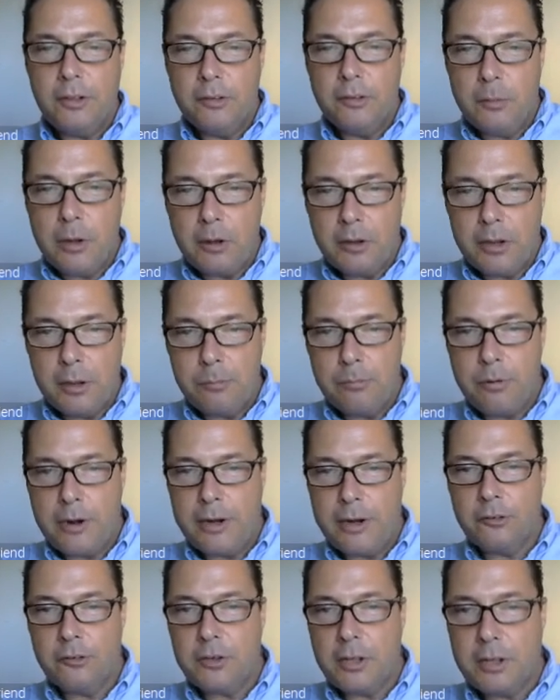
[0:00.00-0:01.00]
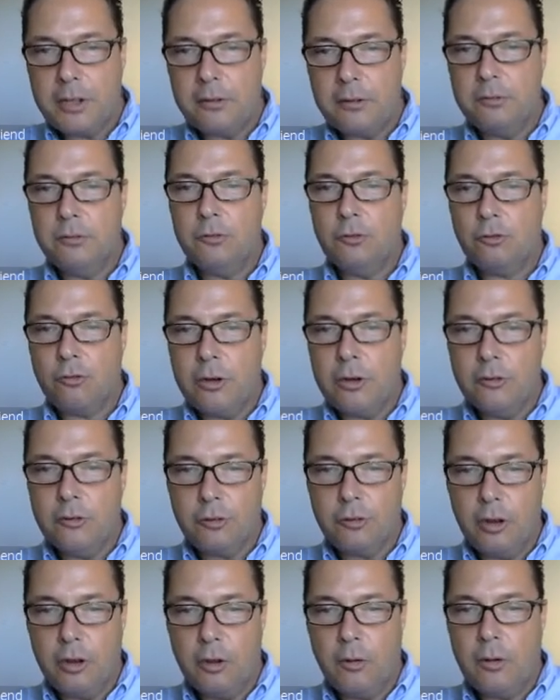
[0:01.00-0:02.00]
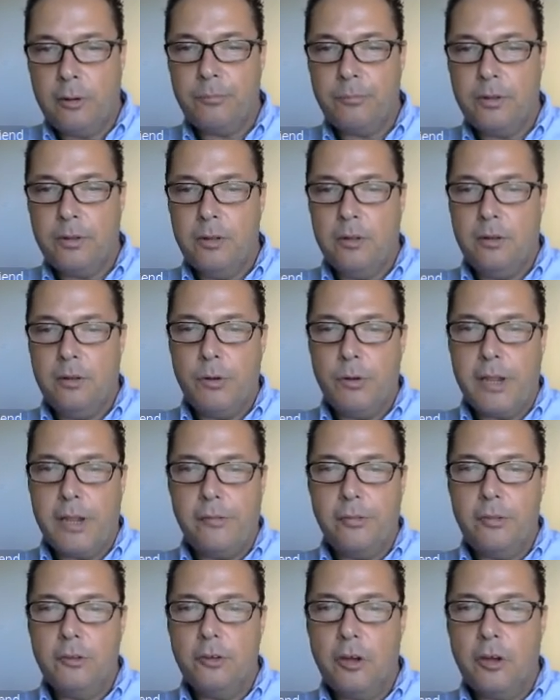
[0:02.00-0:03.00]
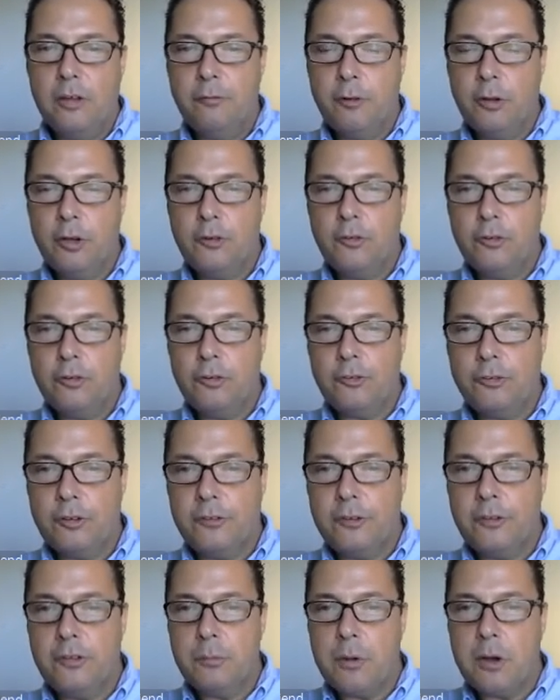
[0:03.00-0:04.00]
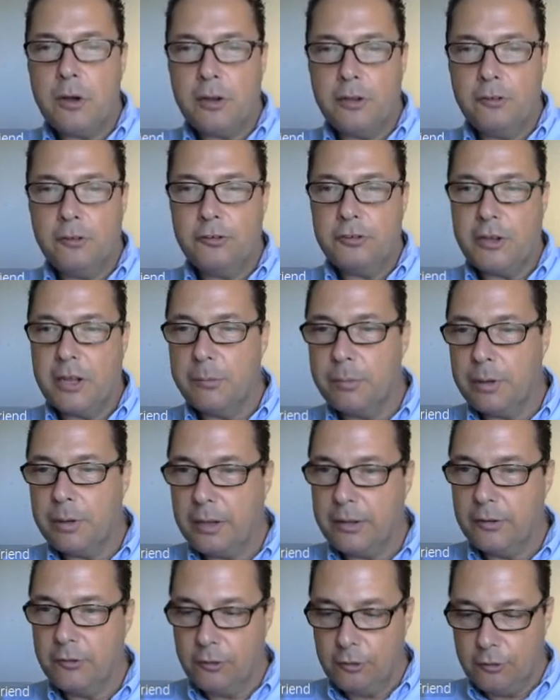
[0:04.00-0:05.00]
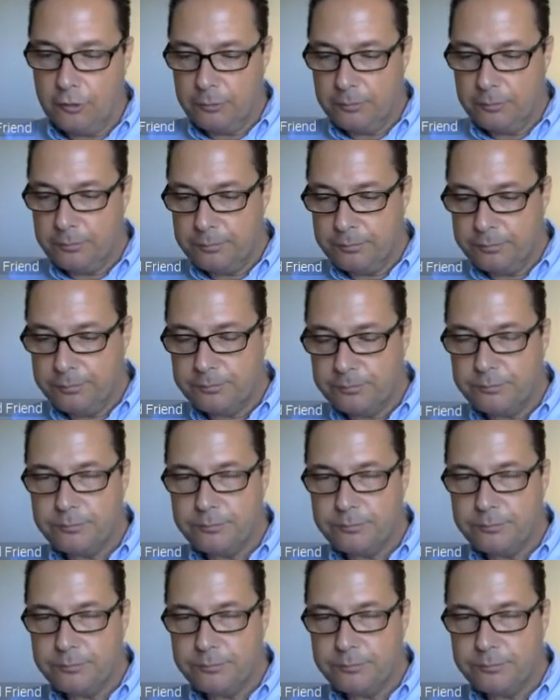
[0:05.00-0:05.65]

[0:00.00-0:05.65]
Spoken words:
then the market breaks down, trends lower, we get the divergence, and then the market stabilizes.